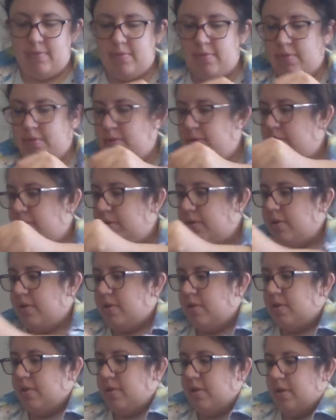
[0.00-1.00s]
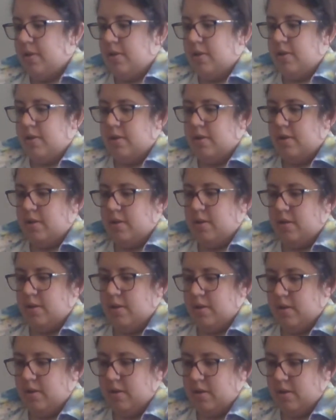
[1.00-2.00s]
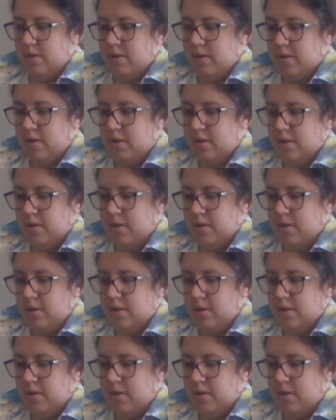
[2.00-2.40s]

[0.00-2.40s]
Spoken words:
Nothing is said.